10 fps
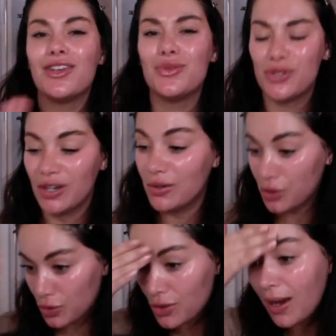You
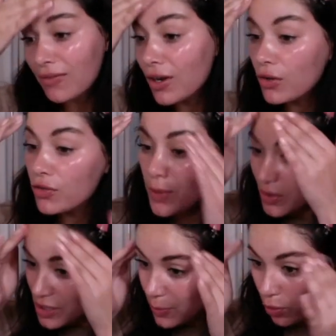do have a lot of
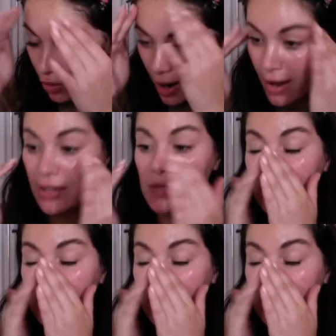beauty products.